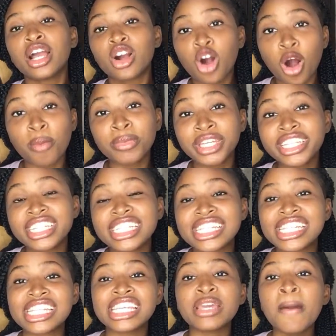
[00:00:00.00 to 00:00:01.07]

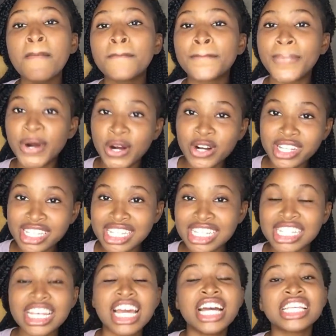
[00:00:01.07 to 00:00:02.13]
community
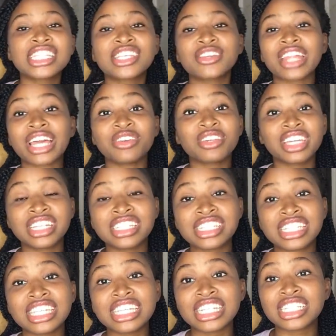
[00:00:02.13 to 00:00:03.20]
post so that you can
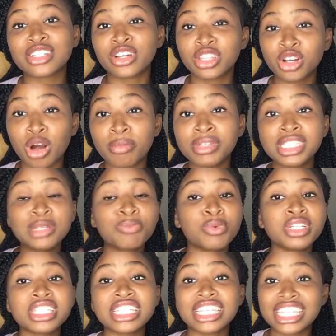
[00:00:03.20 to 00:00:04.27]
see it on the community
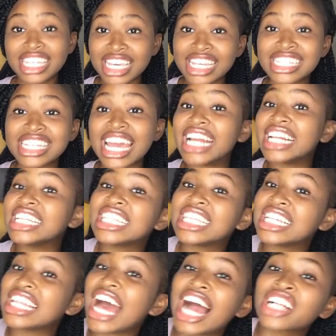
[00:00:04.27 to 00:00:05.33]
post in case
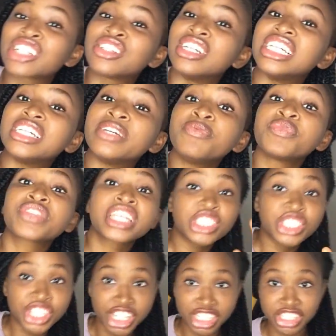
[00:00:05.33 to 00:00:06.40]
anything actually
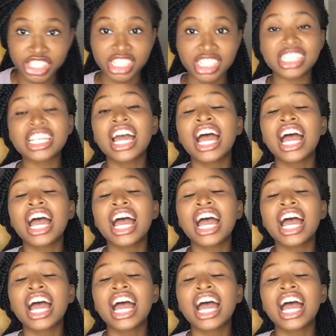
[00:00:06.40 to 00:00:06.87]
changes.